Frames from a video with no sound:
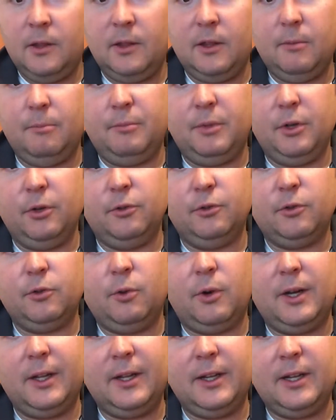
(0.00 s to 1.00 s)
the build
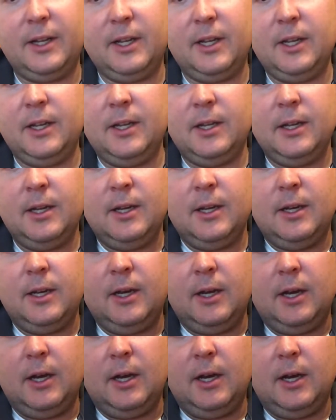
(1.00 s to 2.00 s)
quality.
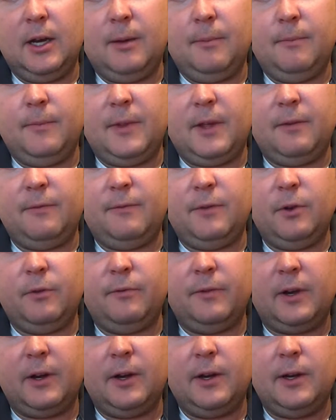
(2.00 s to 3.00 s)
They feel
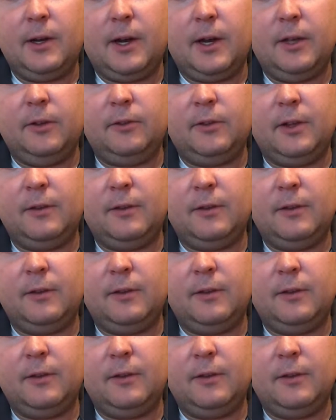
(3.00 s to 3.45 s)
very nice.